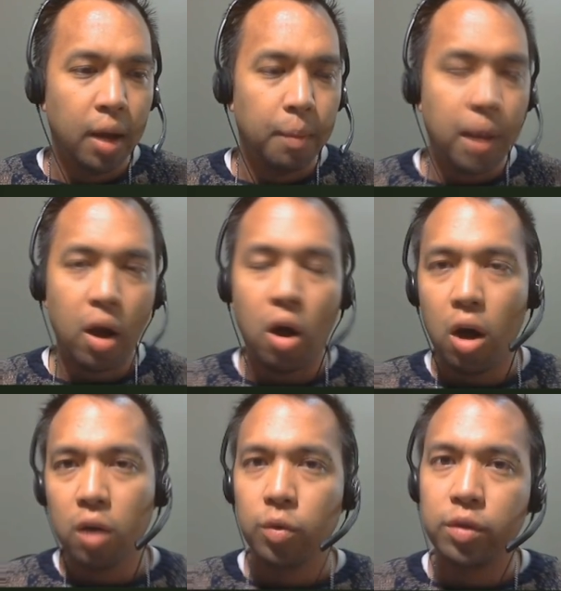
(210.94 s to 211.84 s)
My
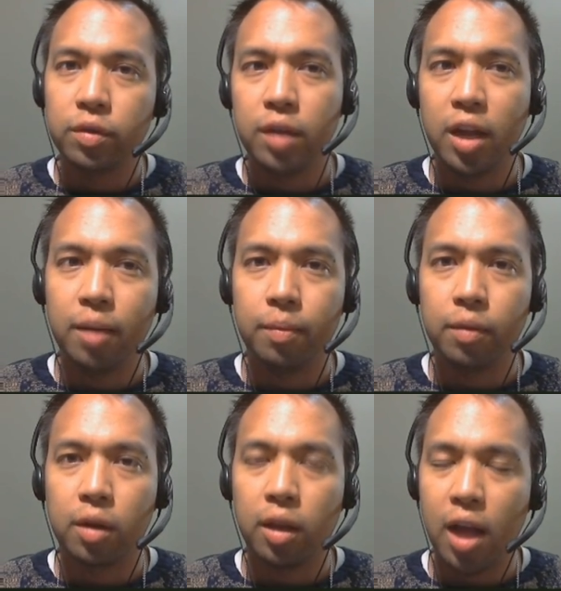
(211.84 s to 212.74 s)
Hawk was
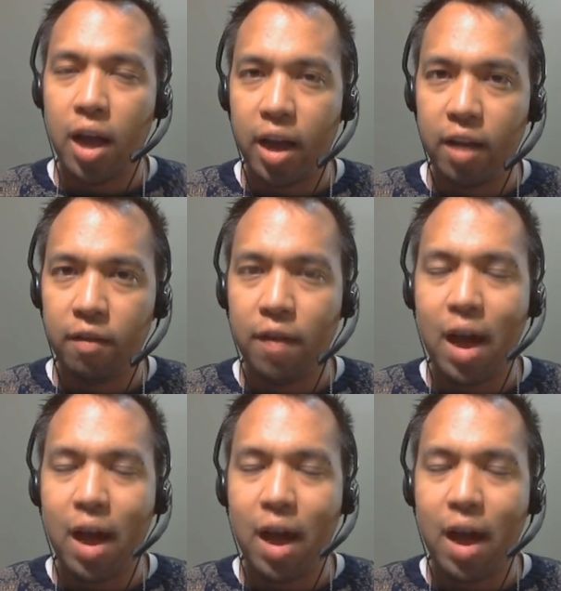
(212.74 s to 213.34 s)
named Clive